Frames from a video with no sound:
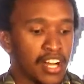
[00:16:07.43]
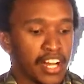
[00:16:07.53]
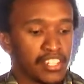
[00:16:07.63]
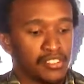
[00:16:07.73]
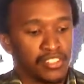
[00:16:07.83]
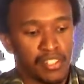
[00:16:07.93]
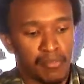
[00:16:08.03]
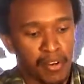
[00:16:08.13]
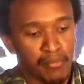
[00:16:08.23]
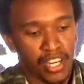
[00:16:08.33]
Character would
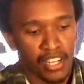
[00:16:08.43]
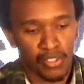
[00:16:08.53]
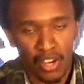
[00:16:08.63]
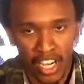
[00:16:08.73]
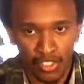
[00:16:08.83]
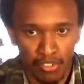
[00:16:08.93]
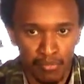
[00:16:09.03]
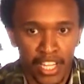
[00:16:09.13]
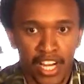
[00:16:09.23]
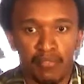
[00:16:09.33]
remember, you cut off
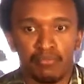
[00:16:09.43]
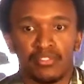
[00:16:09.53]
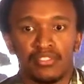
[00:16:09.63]
my arm,